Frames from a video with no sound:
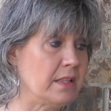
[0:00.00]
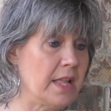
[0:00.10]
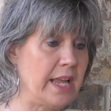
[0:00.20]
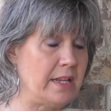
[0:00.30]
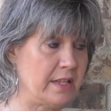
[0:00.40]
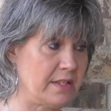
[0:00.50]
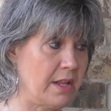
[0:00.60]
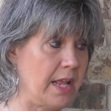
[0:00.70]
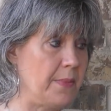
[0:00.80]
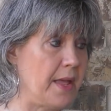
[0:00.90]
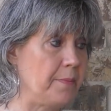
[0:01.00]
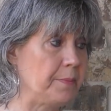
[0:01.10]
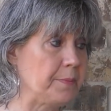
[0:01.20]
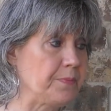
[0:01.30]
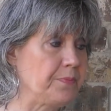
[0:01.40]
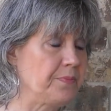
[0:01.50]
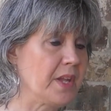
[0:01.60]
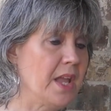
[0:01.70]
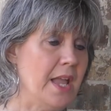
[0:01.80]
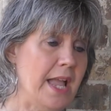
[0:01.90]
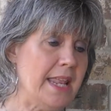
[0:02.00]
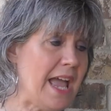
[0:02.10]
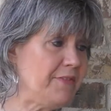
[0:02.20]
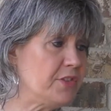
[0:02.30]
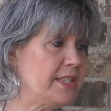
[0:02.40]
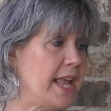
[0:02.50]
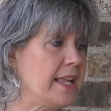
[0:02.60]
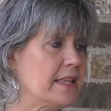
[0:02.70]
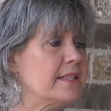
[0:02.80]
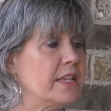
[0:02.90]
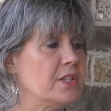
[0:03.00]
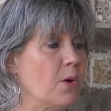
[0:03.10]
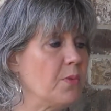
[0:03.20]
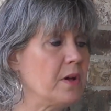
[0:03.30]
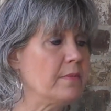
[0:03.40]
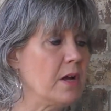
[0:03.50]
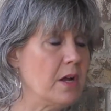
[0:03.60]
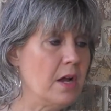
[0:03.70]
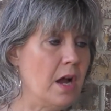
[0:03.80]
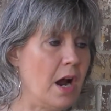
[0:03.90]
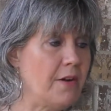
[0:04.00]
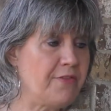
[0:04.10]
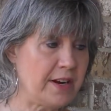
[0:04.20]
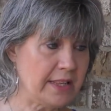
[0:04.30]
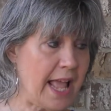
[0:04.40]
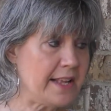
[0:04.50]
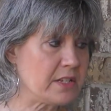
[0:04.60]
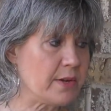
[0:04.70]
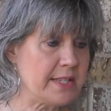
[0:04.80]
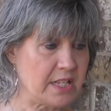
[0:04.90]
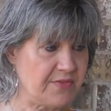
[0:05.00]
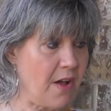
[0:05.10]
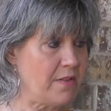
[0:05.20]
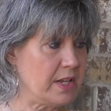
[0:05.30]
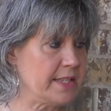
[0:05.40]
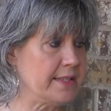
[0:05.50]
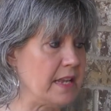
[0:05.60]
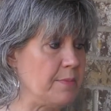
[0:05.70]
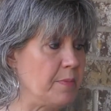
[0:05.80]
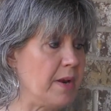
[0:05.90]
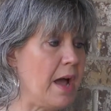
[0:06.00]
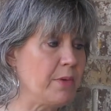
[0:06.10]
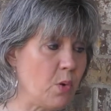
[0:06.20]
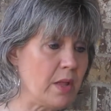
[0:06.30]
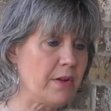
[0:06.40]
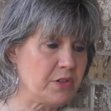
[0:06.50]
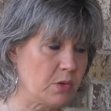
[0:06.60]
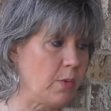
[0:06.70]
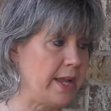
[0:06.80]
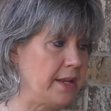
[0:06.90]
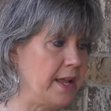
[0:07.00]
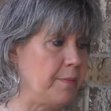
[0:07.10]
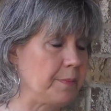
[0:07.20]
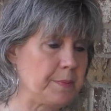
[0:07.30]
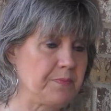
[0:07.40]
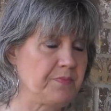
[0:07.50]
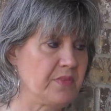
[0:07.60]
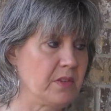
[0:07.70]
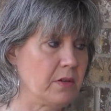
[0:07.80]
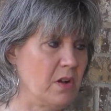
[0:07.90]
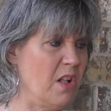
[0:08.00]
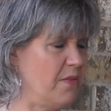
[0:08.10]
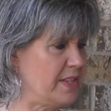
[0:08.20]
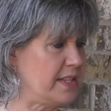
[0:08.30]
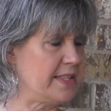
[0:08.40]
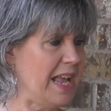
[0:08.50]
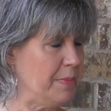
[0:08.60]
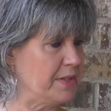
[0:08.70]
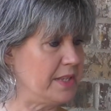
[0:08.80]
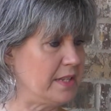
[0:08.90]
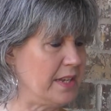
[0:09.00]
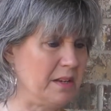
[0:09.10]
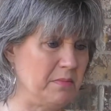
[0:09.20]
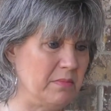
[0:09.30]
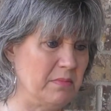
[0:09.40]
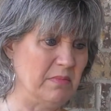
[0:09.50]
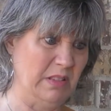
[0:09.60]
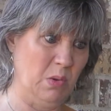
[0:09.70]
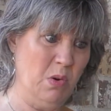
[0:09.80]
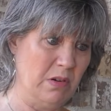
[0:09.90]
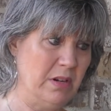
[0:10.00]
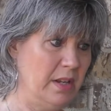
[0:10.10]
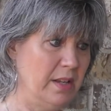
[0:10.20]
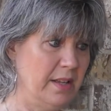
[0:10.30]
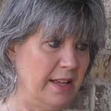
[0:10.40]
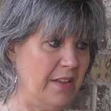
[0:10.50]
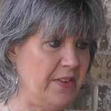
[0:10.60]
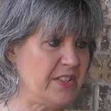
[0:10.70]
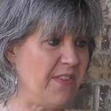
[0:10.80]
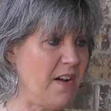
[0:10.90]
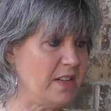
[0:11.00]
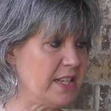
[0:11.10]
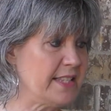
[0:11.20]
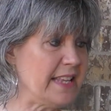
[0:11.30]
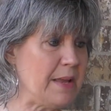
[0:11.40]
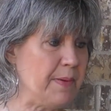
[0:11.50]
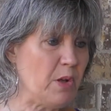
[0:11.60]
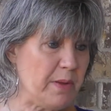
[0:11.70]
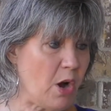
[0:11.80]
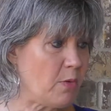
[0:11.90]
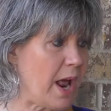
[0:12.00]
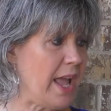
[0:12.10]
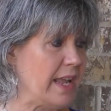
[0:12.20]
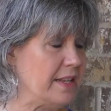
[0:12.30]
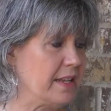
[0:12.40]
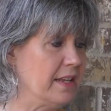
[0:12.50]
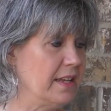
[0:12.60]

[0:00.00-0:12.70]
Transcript: the light is not in them. And after saying this, he told them, our friend Lazarus has fallen asleep, but I'm going there to awaken him. All his disciples said to him, Lord, if he's fallen asleep, he'll be all right.